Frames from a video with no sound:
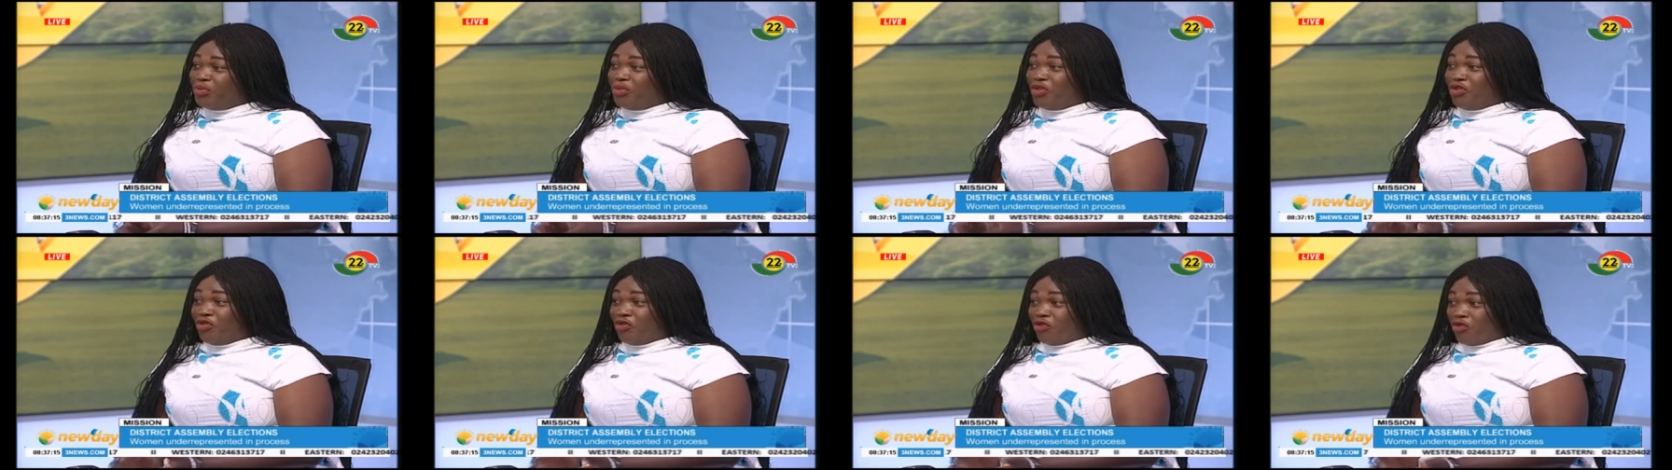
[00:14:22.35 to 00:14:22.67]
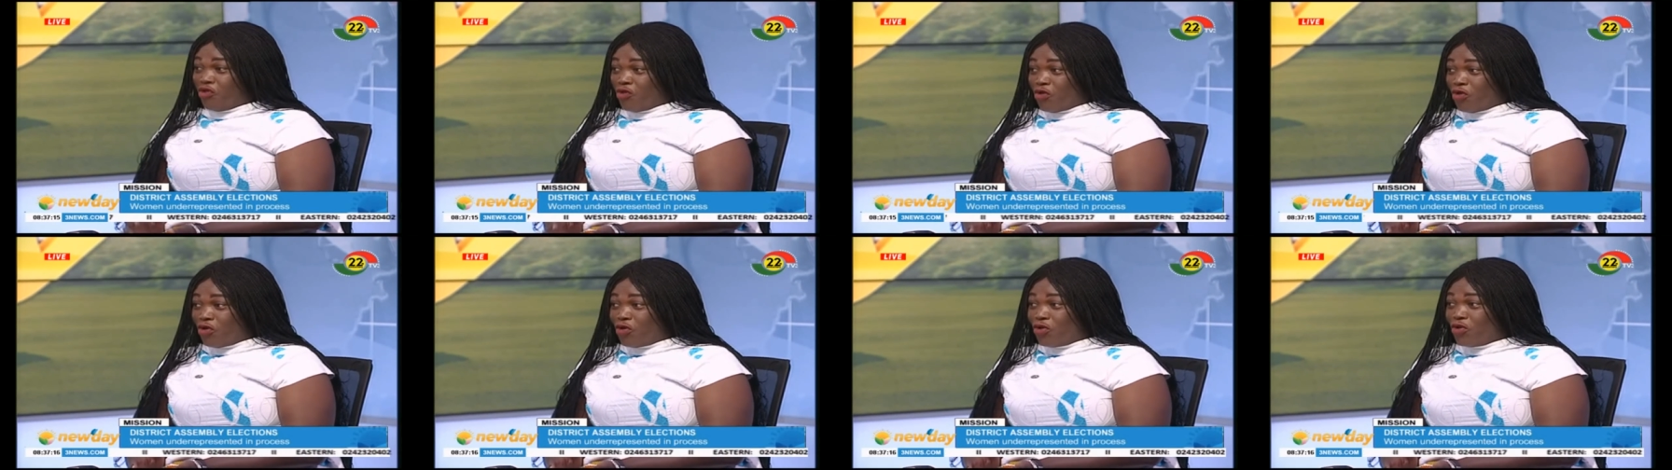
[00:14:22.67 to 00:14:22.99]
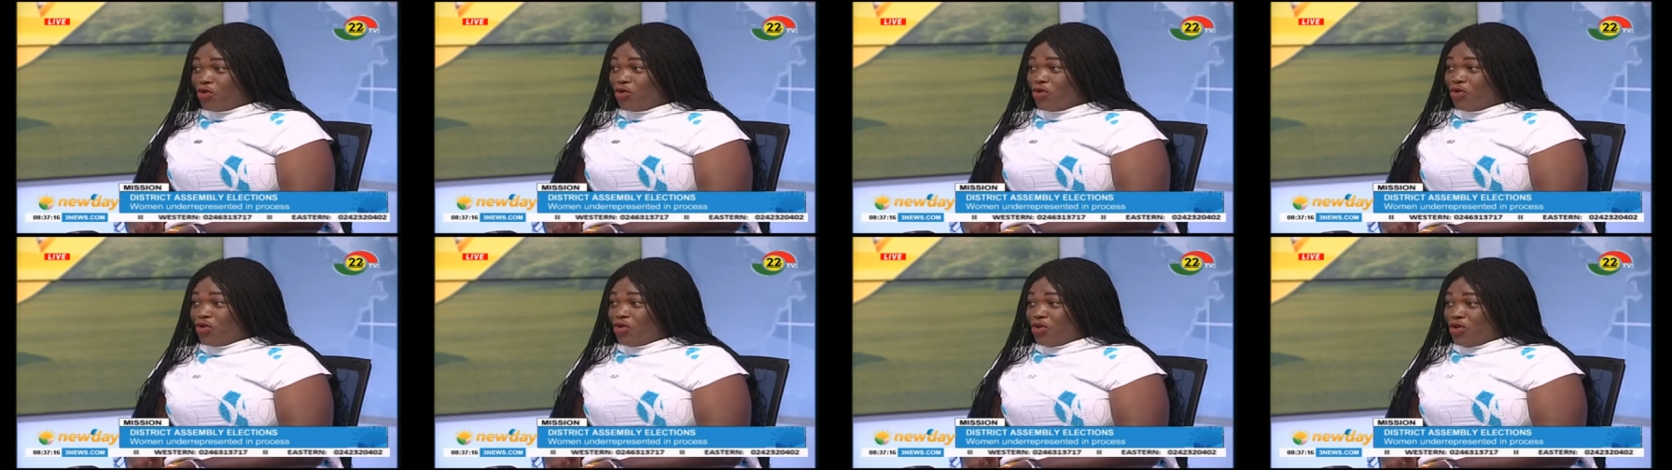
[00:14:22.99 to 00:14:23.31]
before
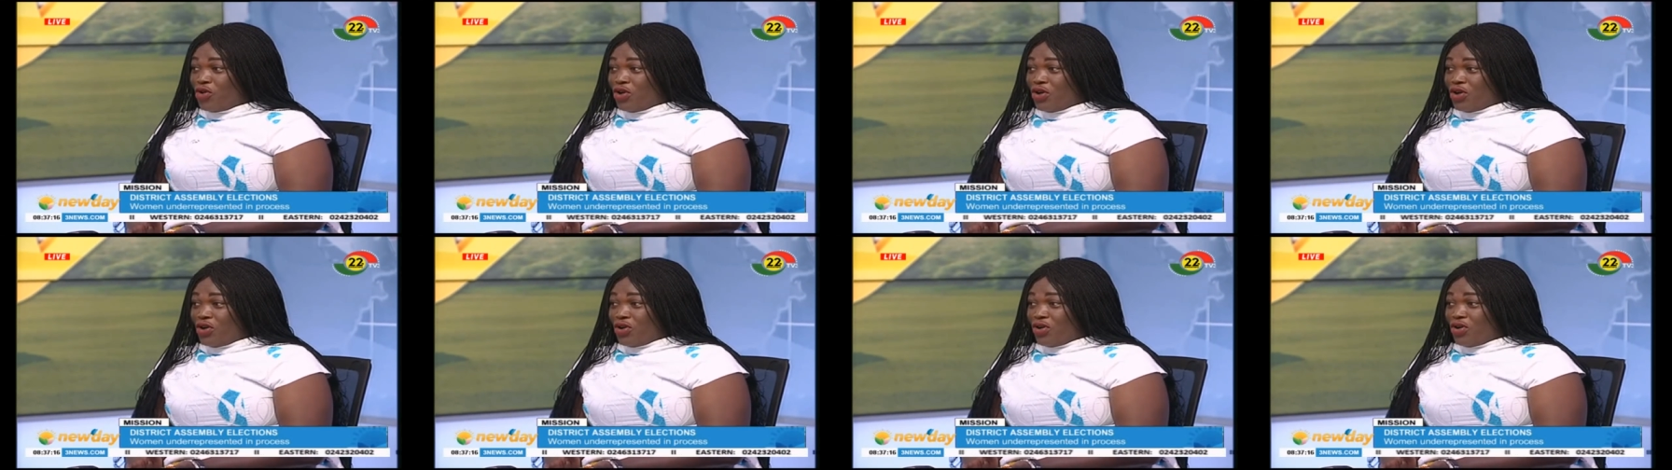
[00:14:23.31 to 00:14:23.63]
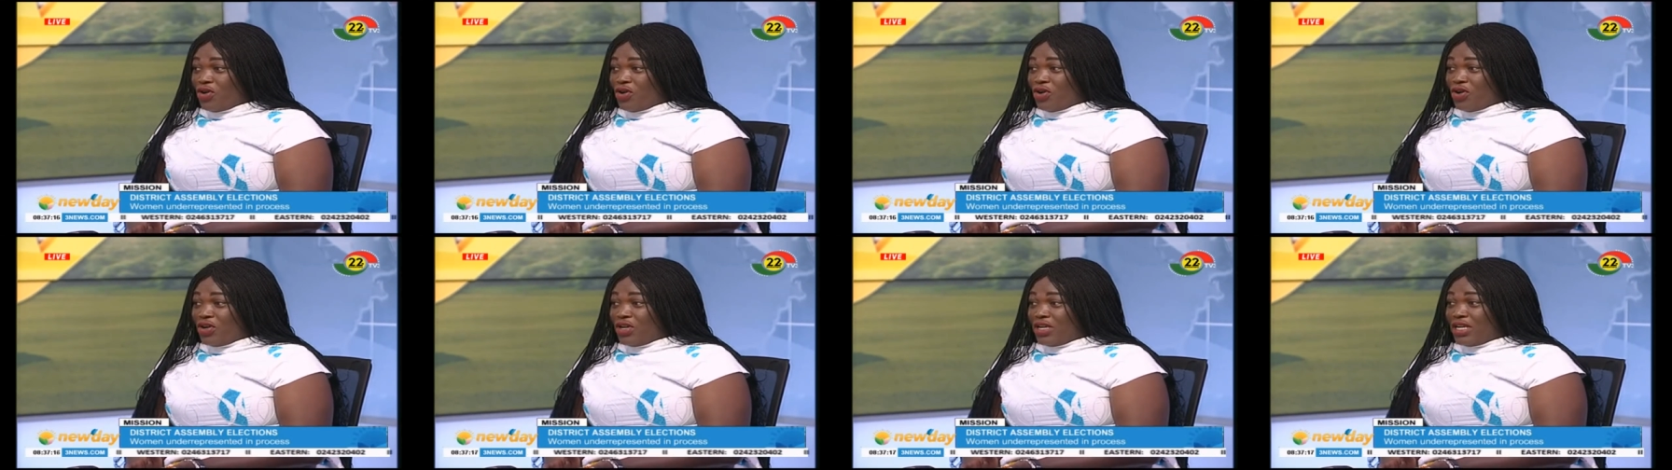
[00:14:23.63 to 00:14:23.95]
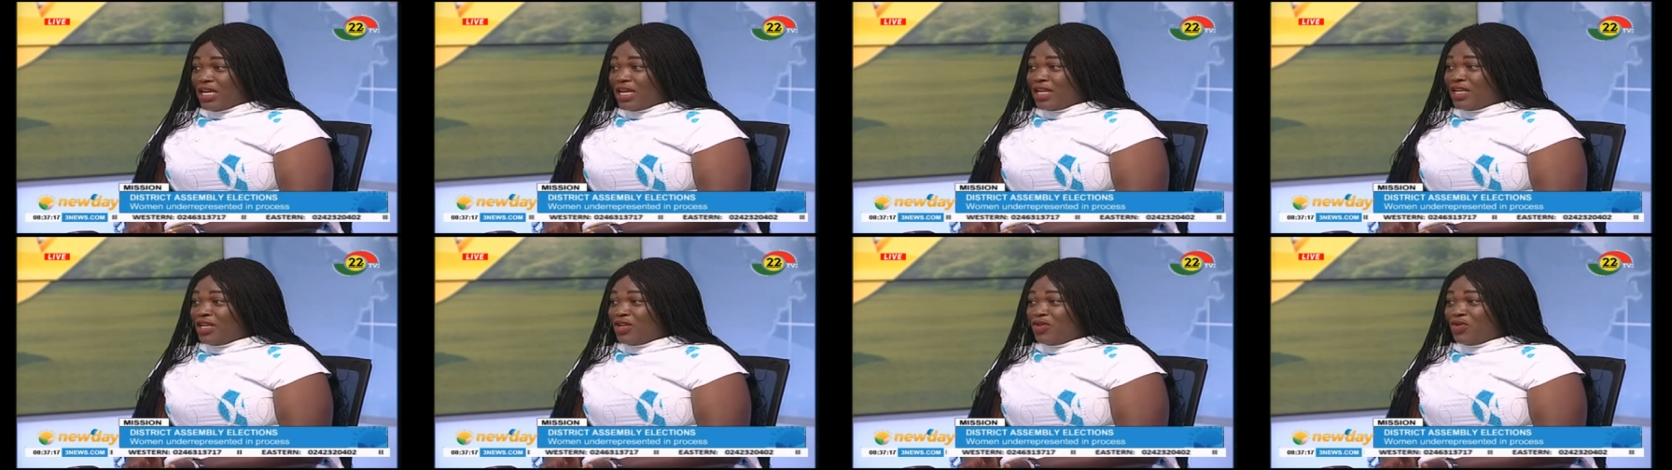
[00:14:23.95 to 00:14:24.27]
mm
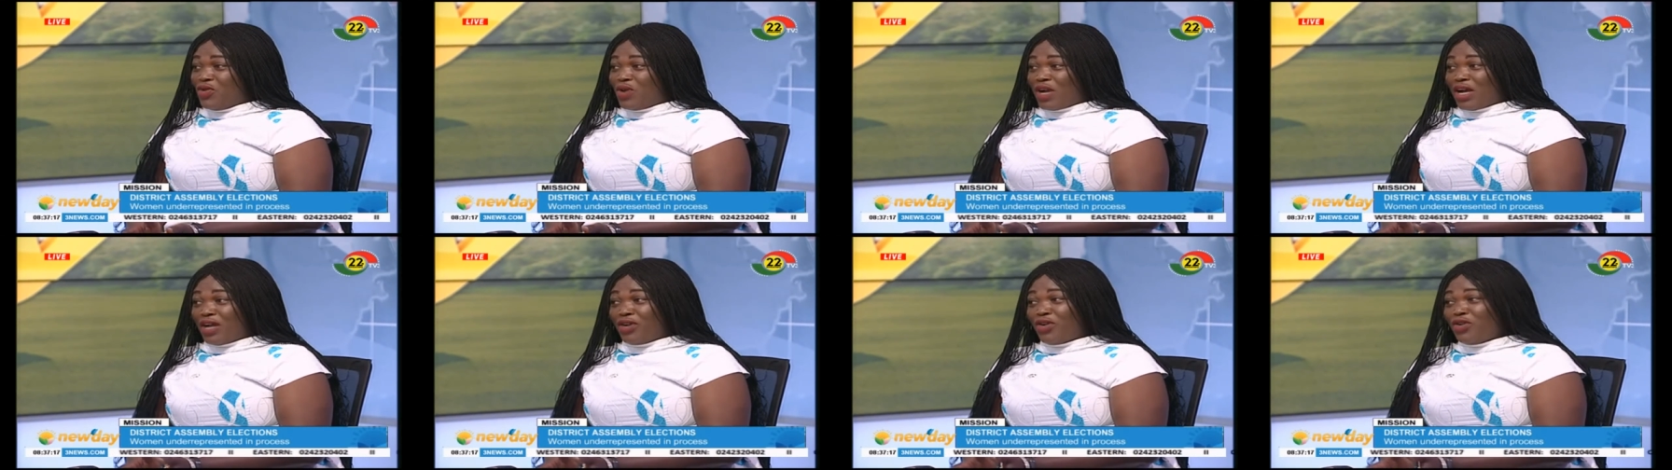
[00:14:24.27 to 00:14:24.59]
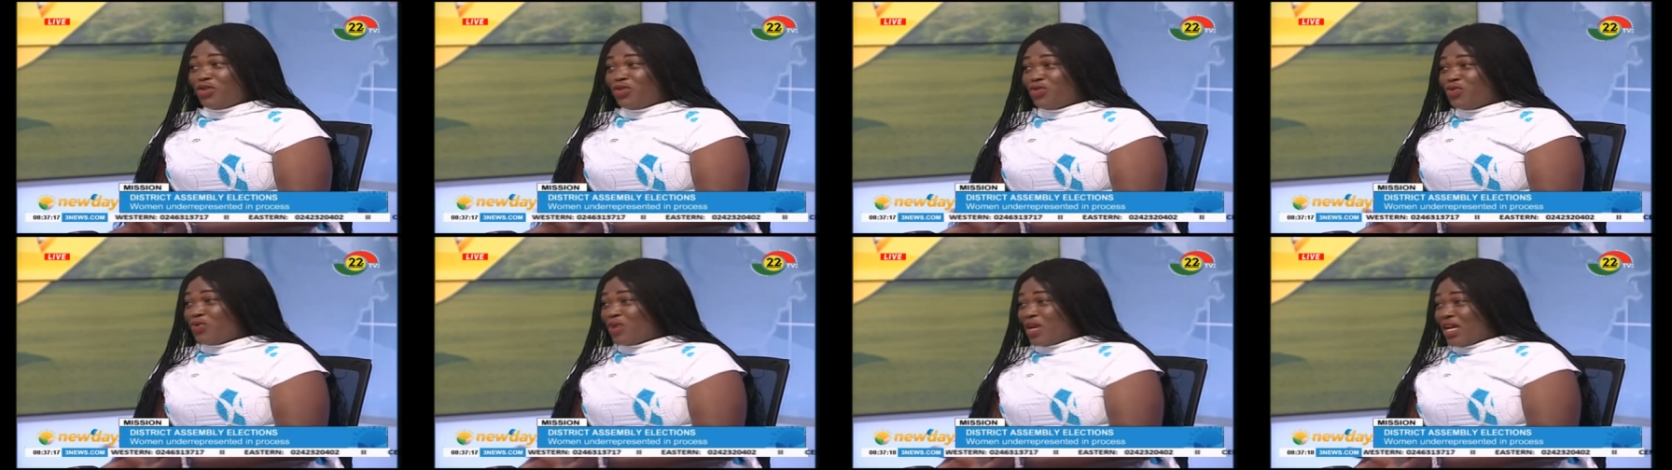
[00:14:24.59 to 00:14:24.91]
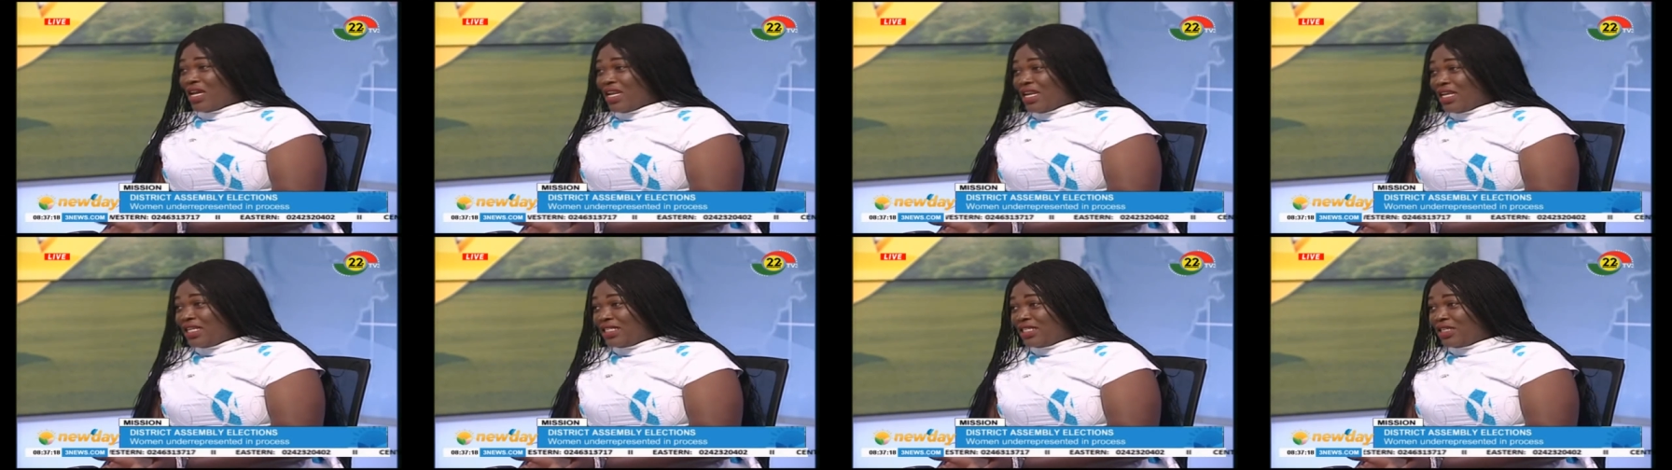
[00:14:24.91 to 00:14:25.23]
then you cannot do
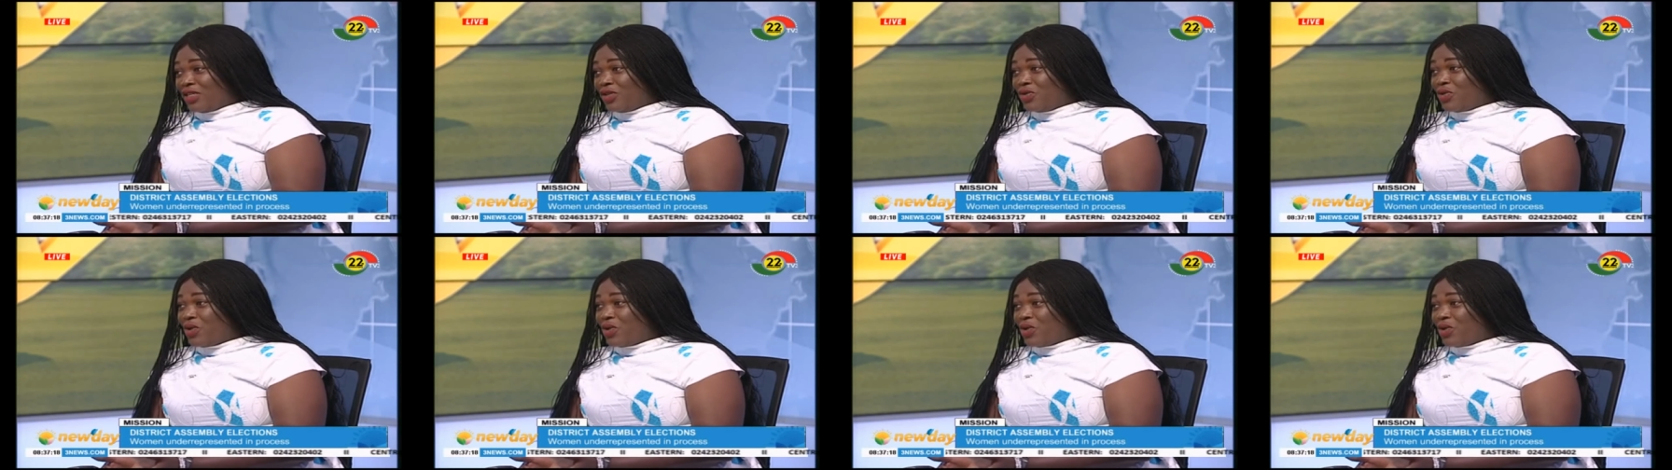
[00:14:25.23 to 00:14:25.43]
anything.